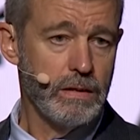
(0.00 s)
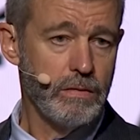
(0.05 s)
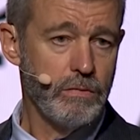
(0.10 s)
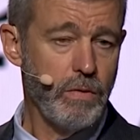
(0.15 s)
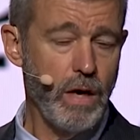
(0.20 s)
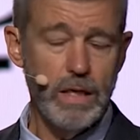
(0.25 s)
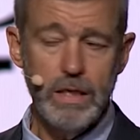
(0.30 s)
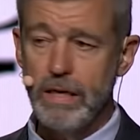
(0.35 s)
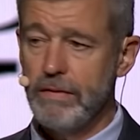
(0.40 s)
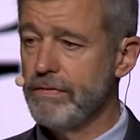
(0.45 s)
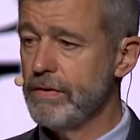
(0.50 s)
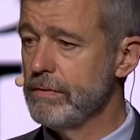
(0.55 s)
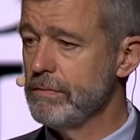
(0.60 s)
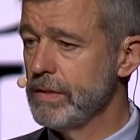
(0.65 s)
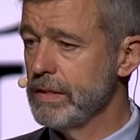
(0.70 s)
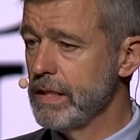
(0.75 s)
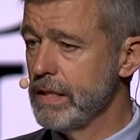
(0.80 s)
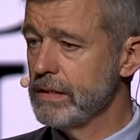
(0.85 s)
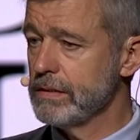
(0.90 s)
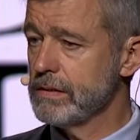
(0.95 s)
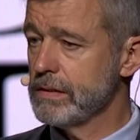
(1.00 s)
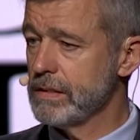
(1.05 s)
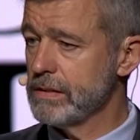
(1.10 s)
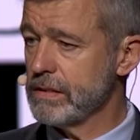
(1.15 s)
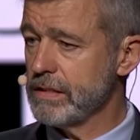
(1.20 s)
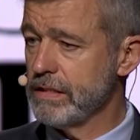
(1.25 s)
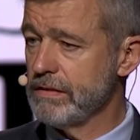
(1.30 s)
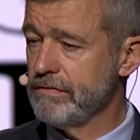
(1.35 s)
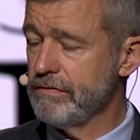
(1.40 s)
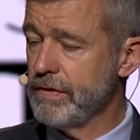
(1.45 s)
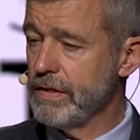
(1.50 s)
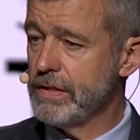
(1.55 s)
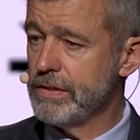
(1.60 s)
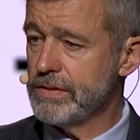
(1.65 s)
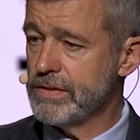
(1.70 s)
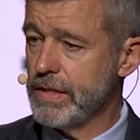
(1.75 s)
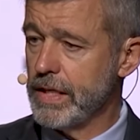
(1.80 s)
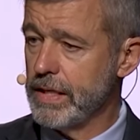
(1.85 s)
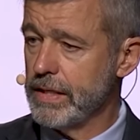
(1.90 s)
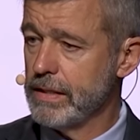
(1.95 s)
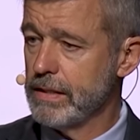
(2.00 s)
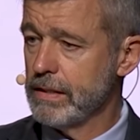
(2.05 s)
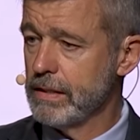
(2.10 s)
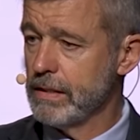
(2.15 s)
while everyone else is conversing,